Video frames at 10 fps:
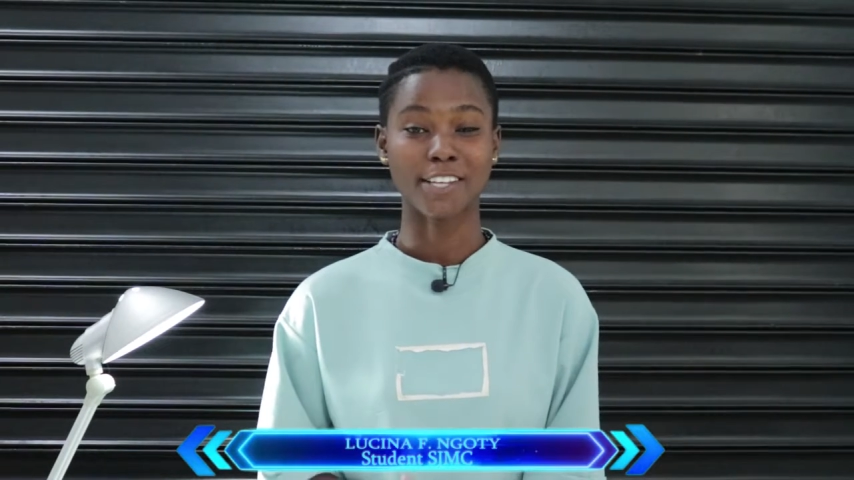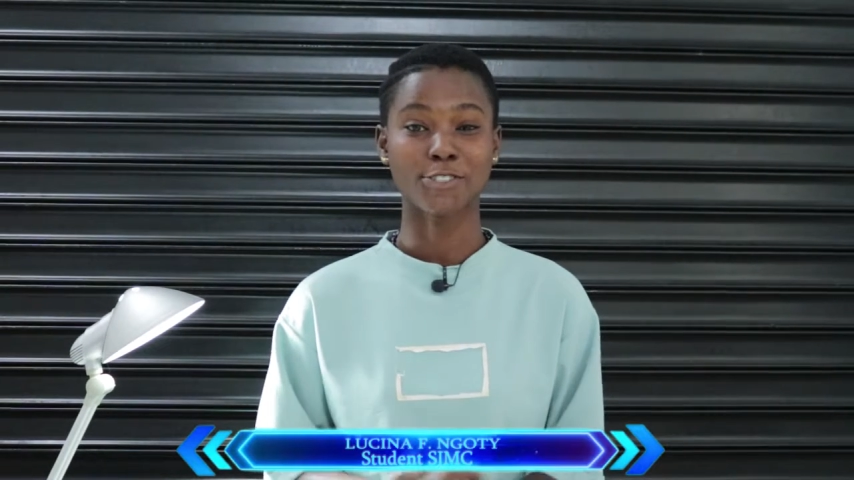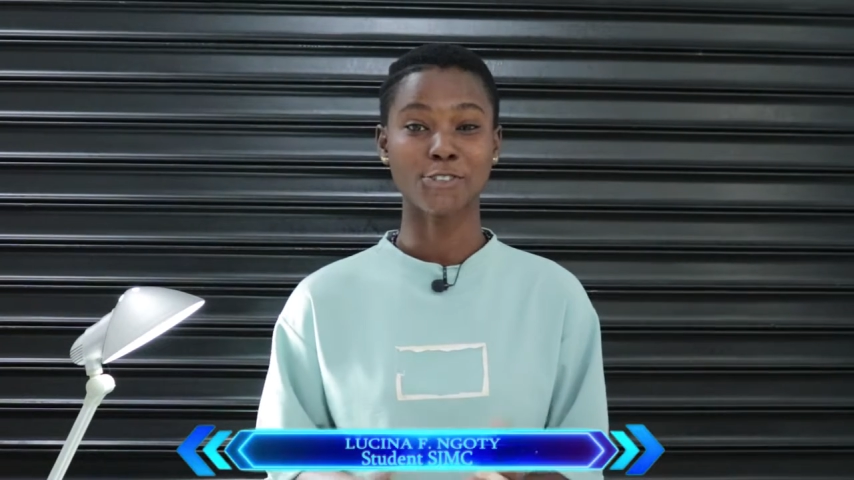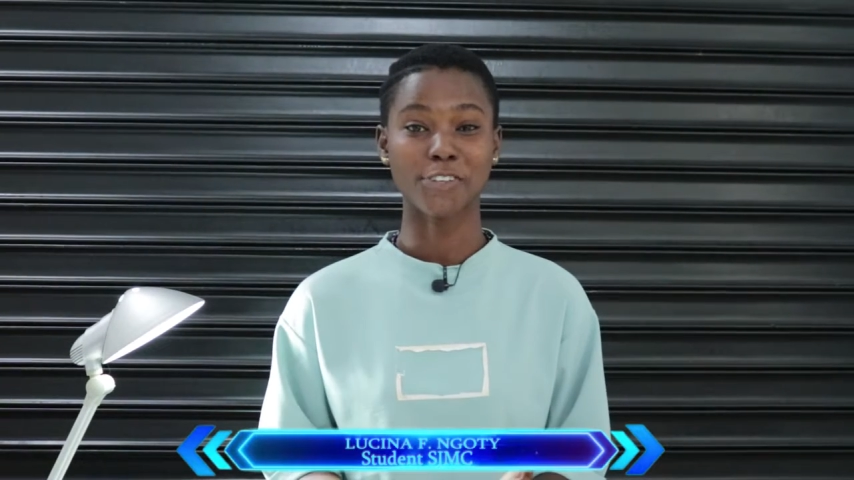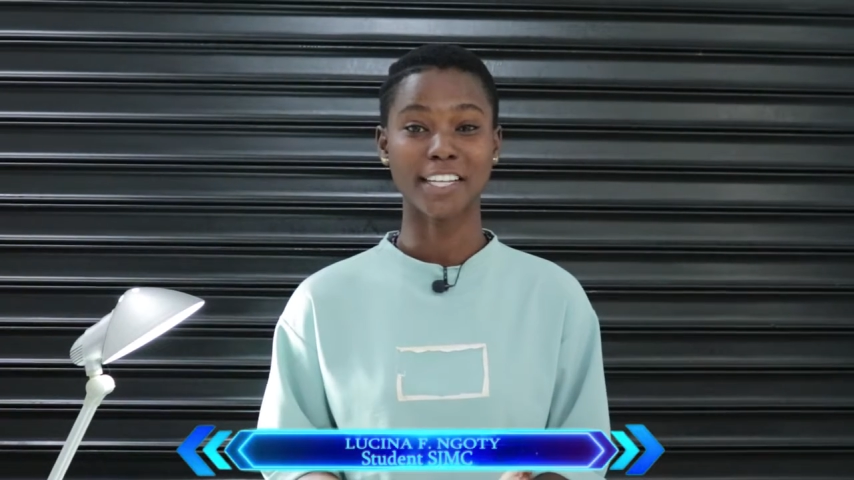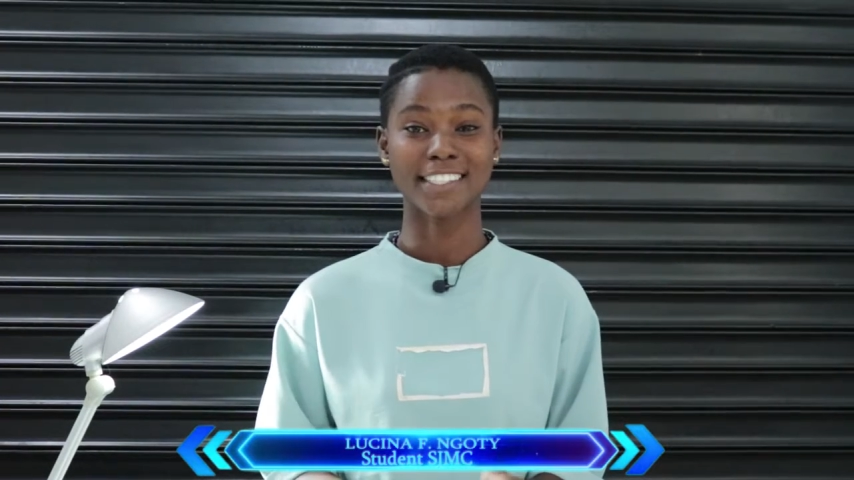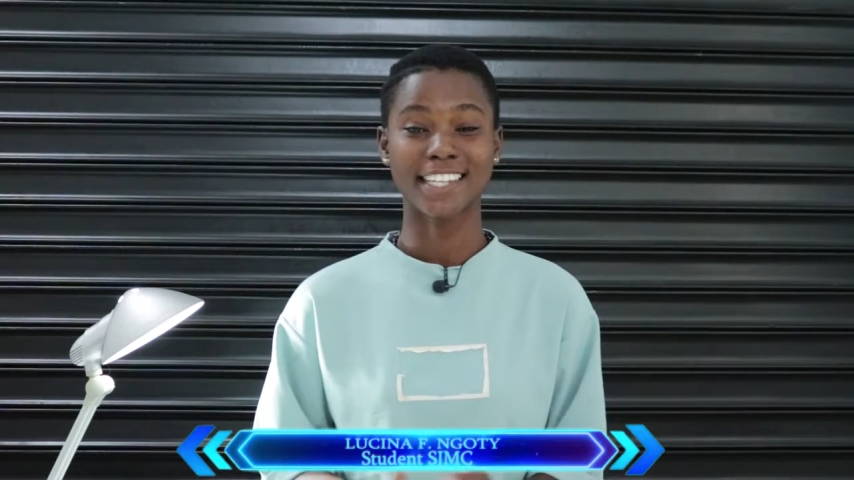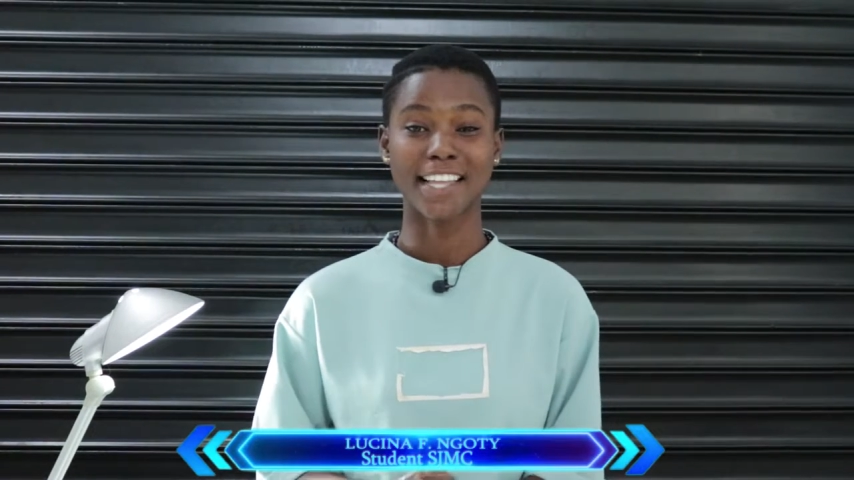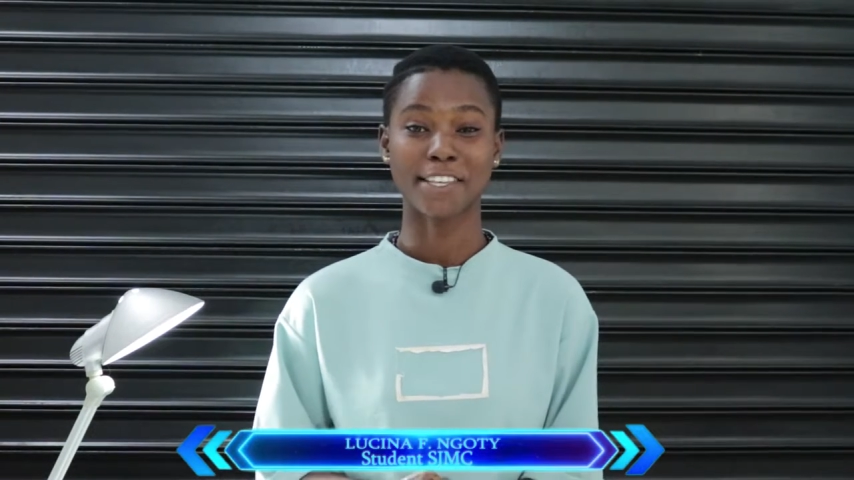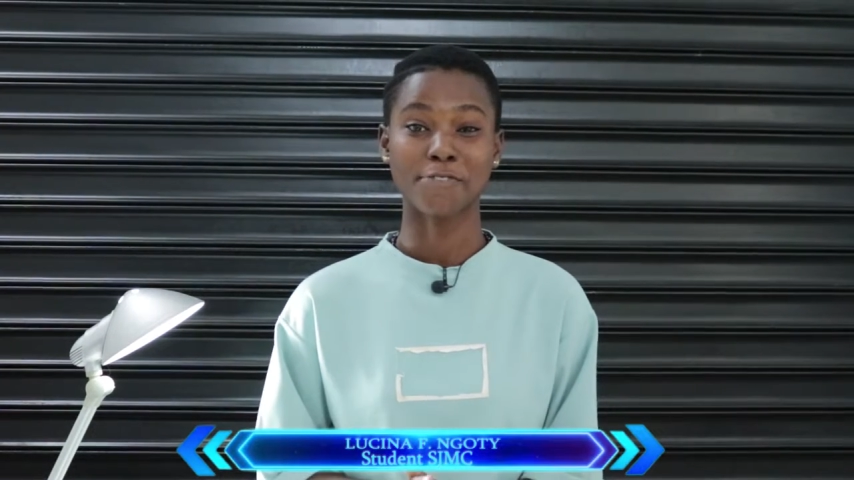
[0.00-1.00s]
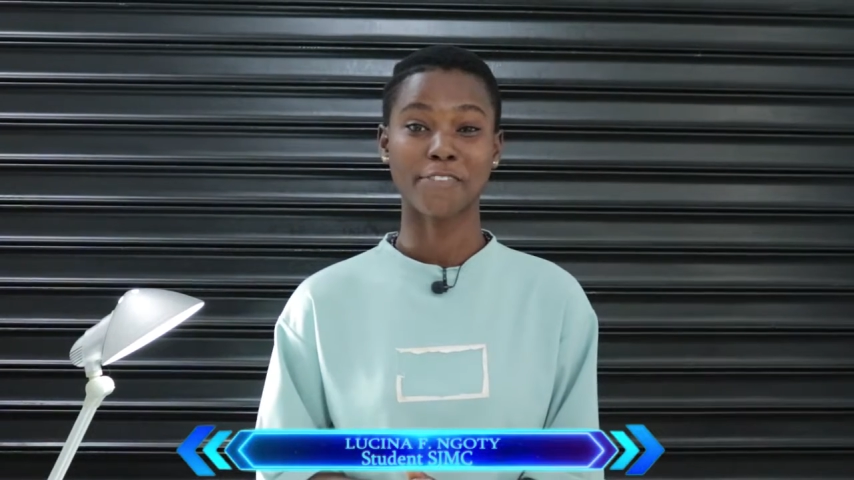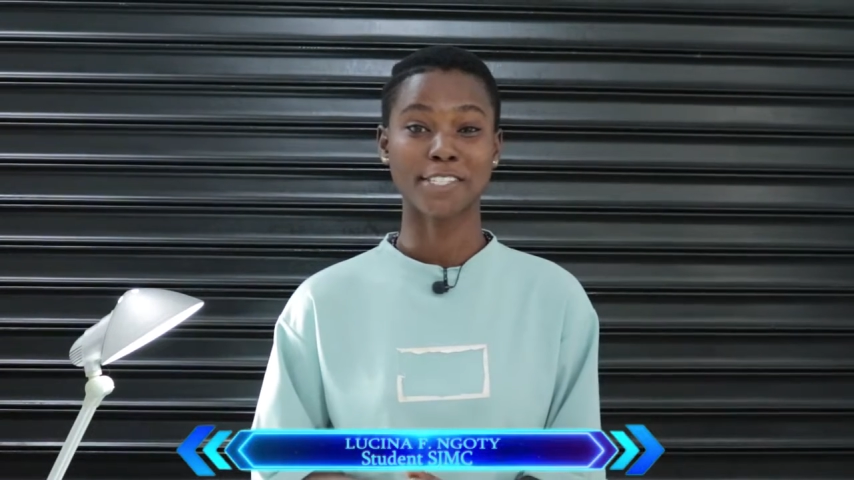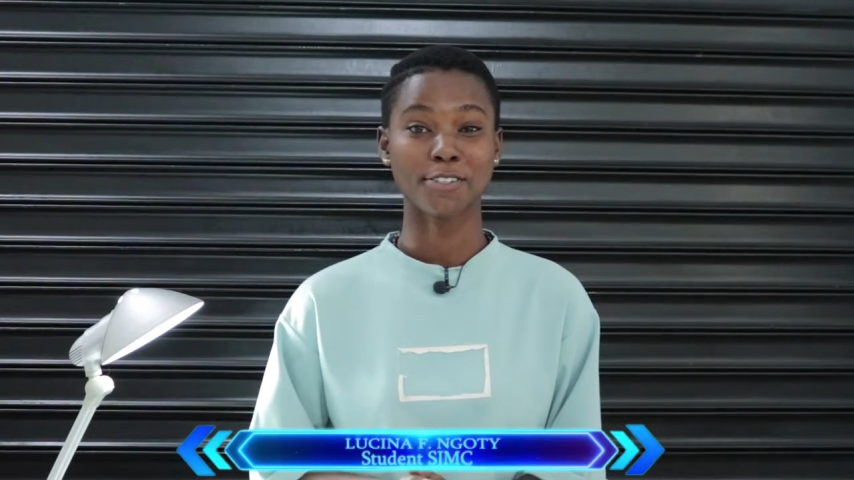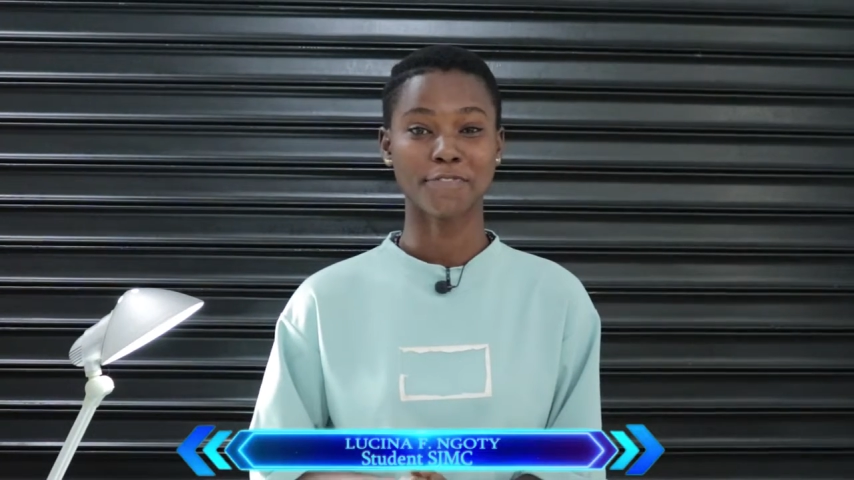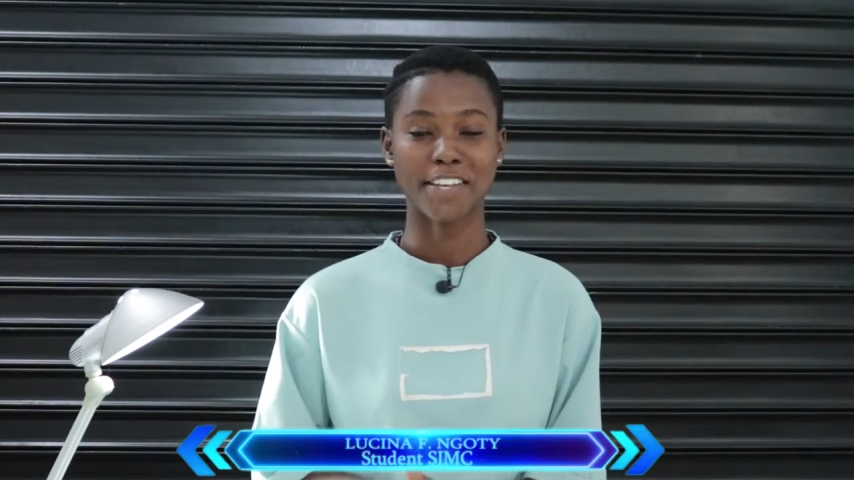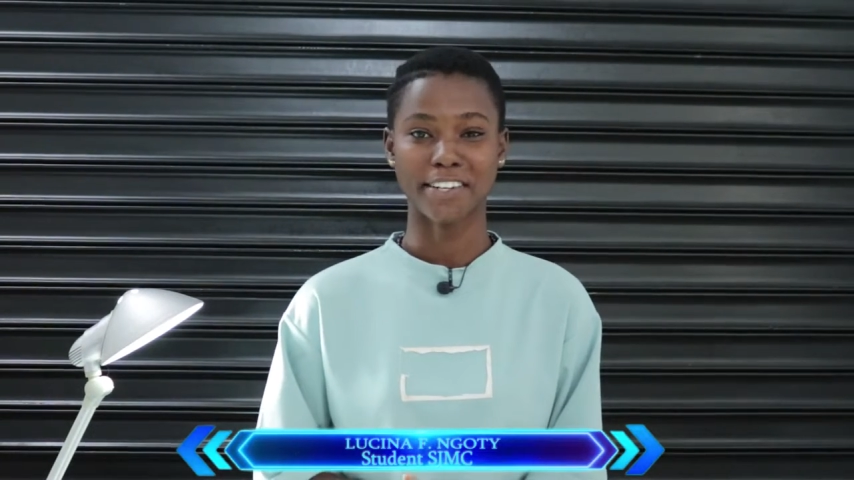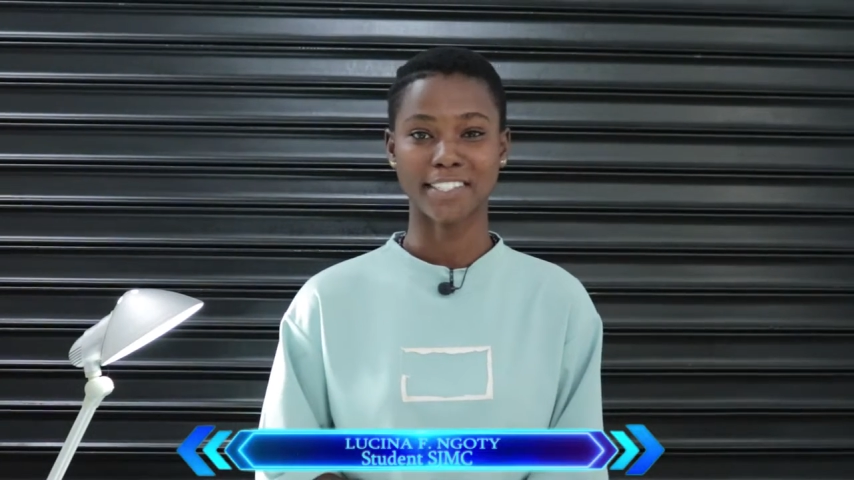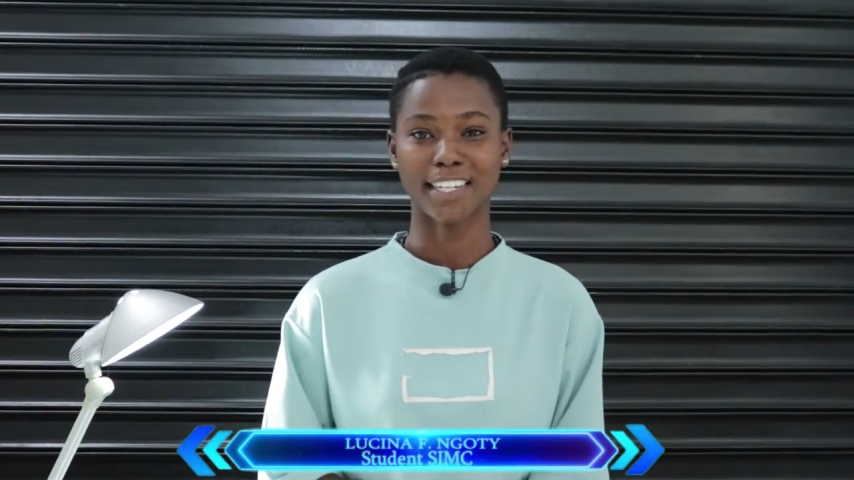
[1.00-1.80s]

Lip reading: a student at the University of Dar es